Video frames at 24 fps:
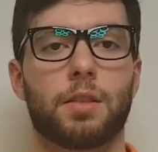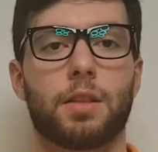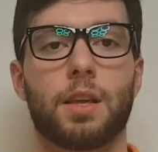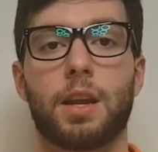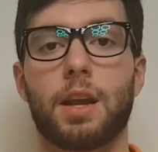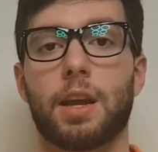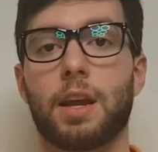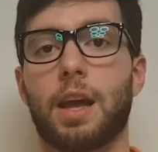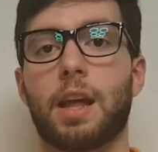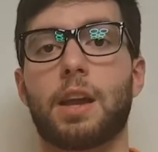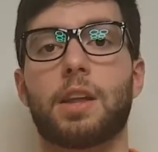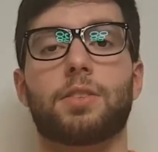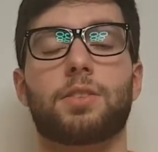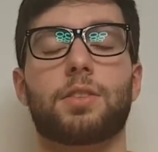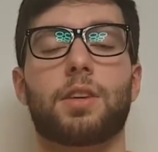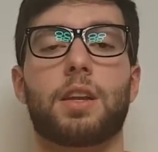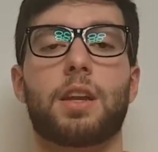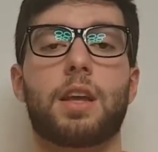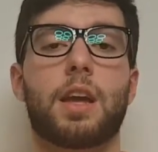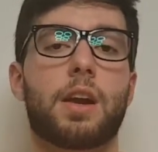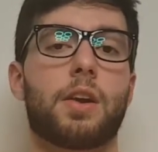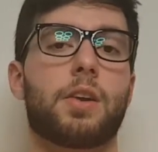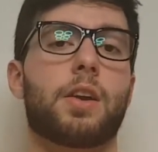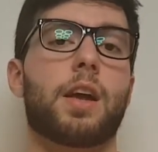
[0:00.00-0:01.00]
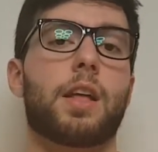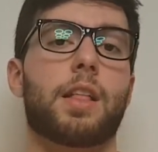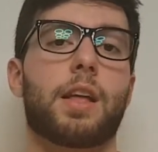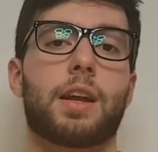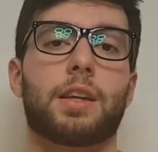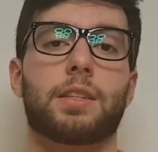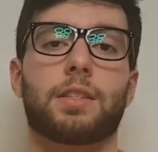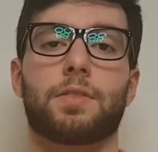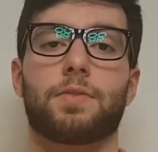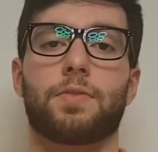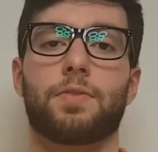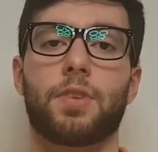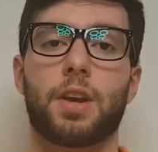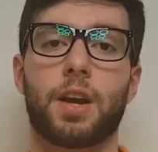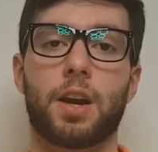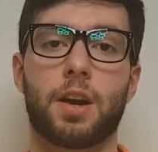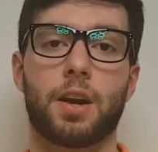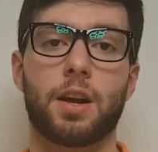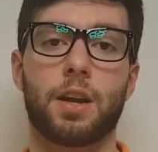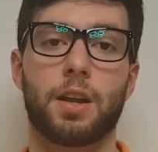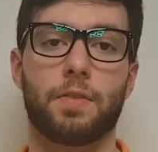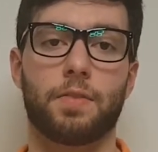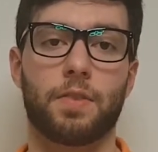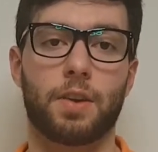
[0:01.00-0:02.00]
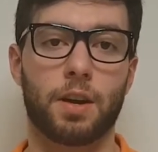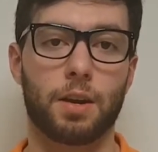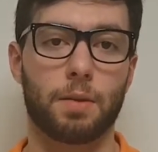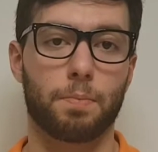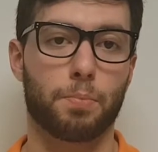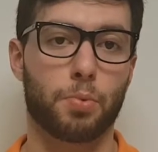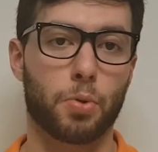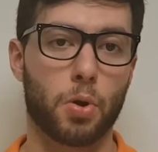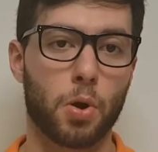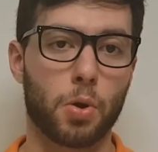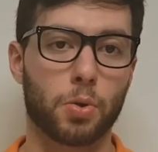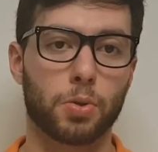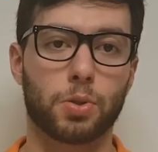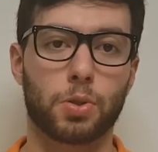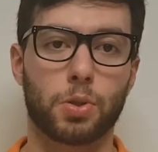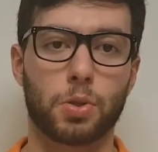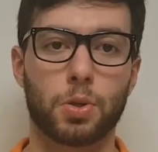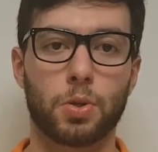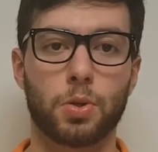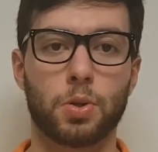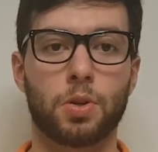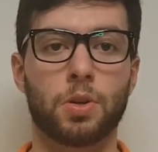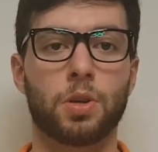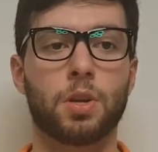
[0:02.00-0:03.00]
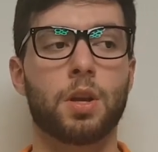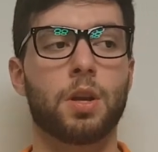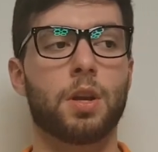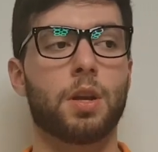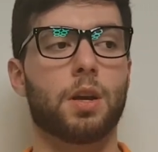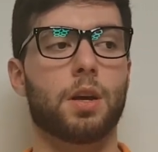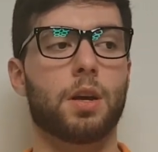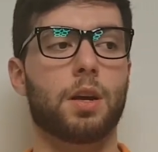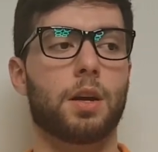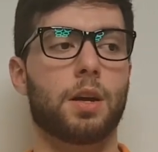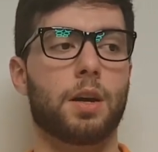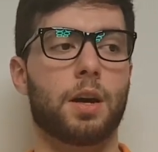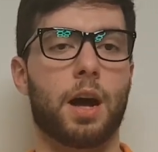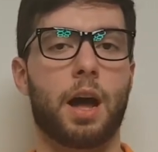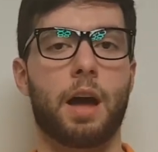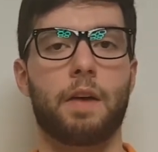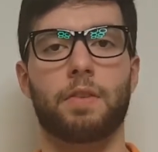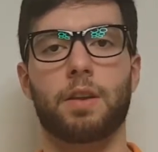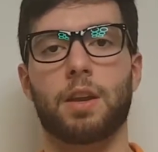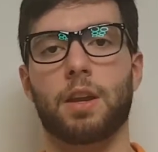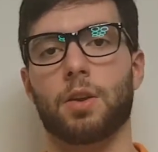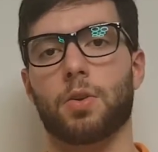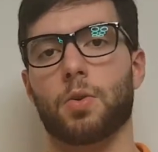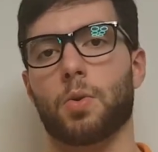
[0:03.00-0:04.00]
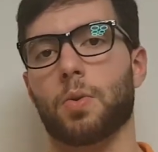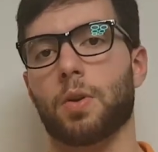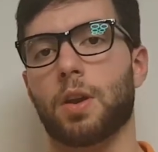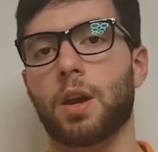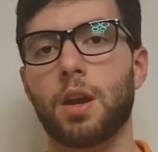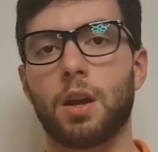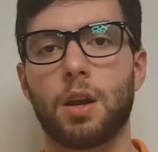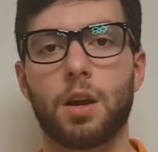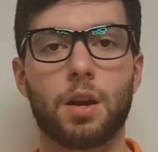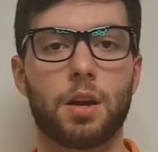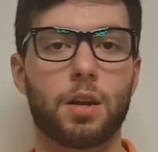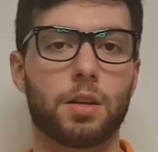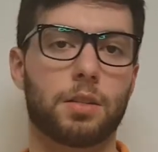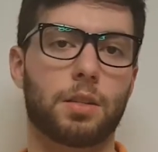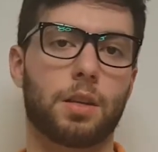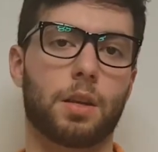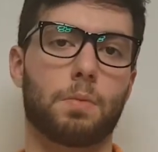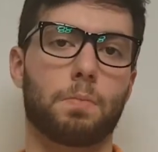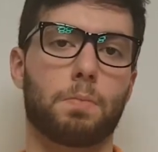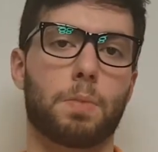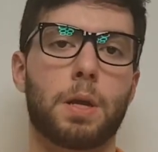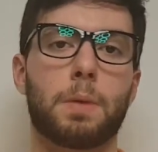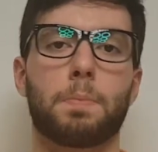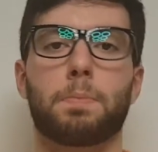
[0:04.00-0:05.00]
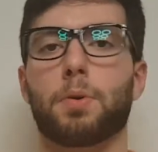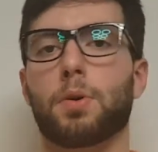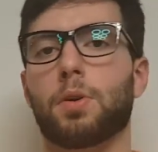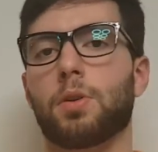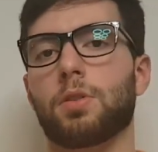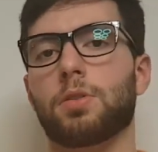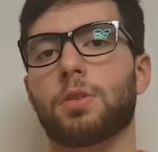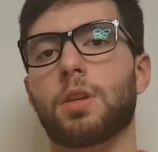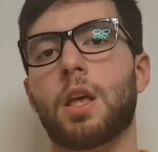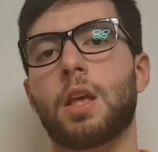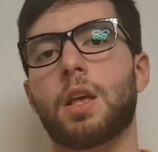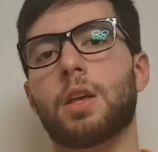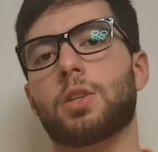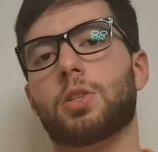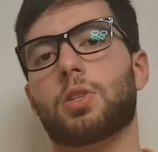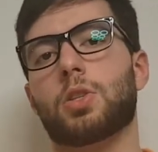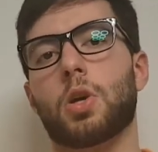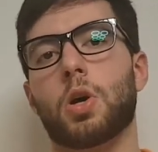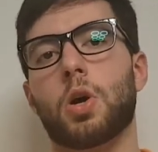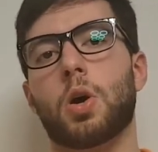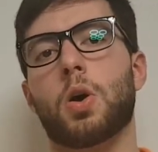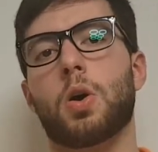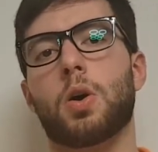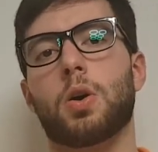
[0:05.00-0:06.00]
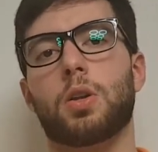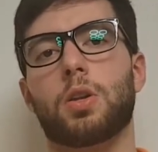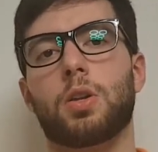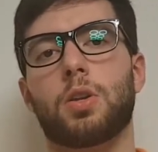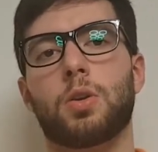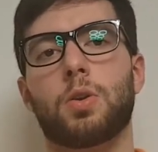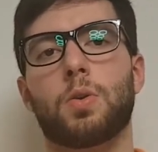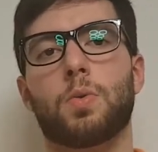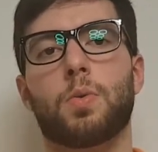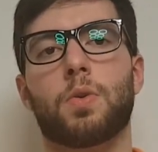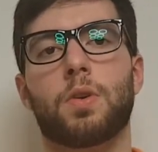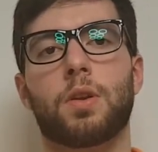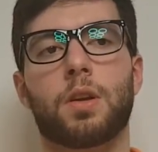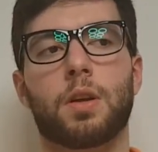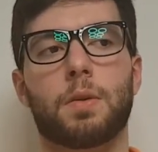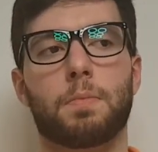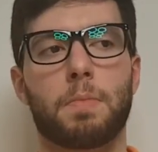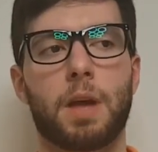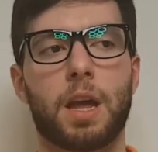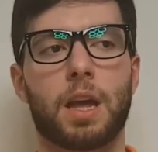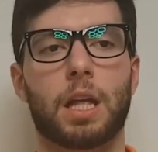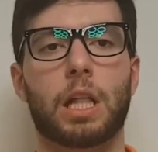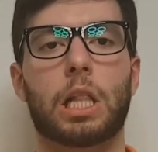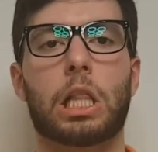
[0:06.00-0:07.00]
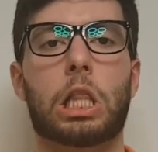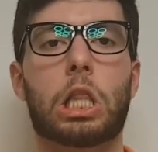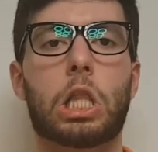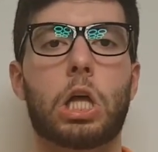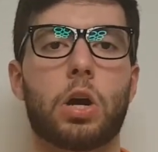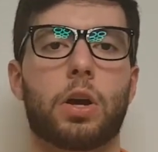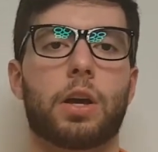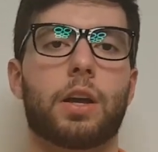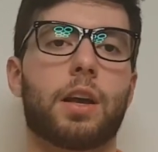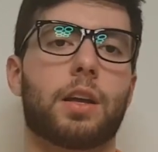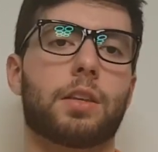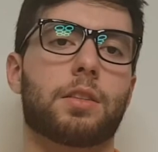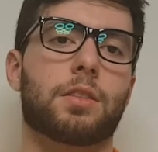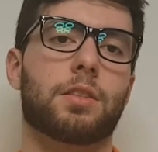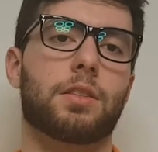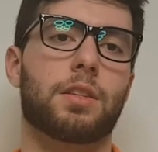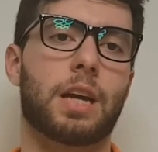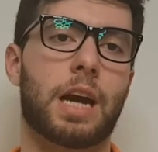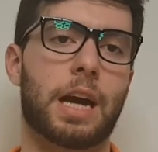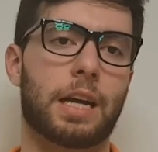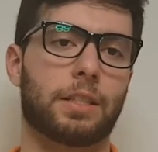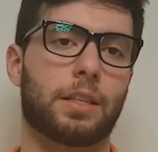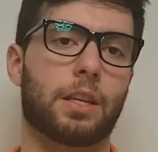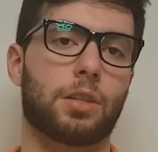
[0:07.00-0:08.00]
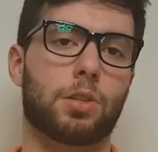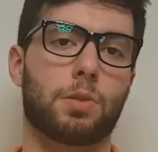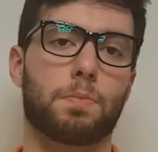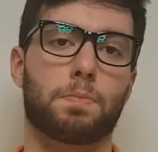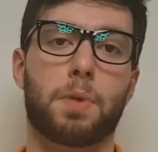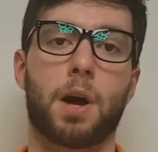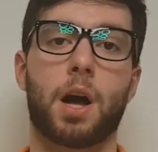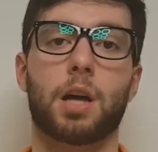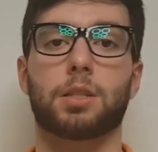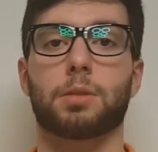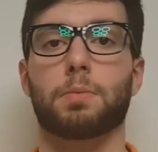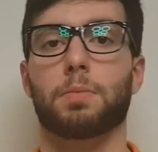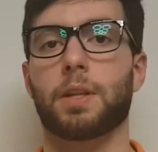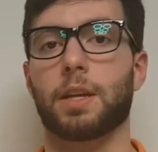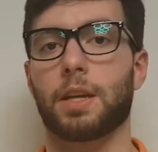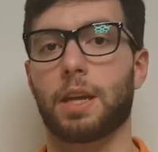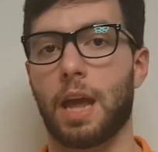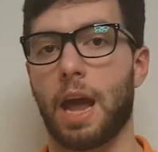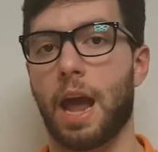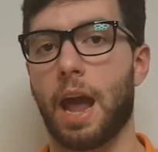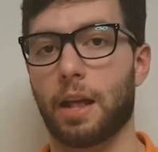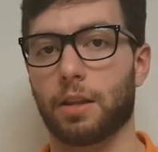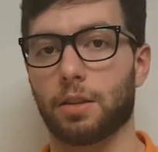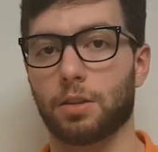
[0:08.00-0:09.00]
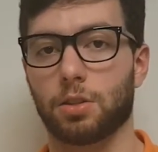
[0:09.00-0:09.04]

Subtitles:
Then again, it's an area that is very prone to having ingrown hairs and pimples, so you want to make it look as nice as you possibly can.